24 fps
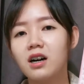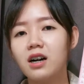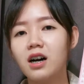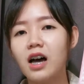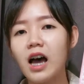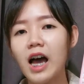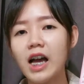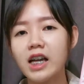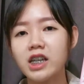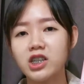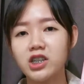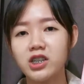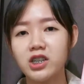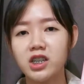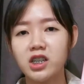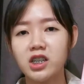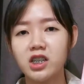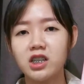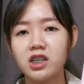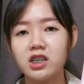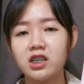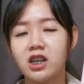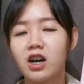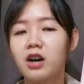
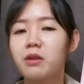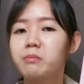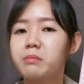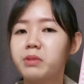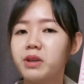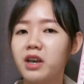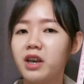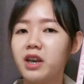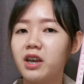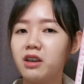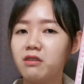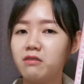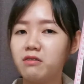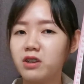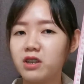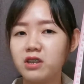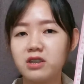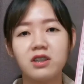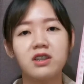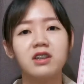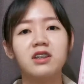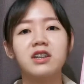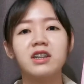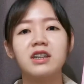actions or behaviors
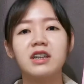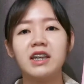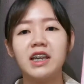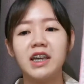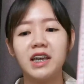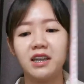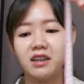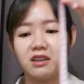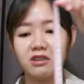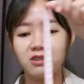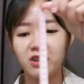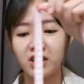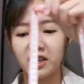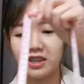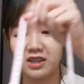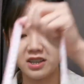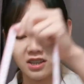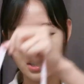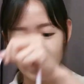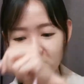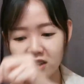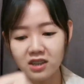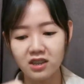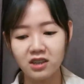again. You can
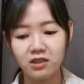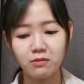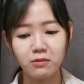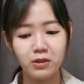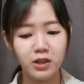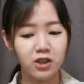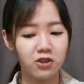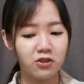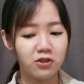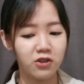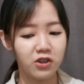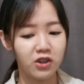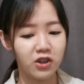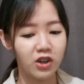see in the video.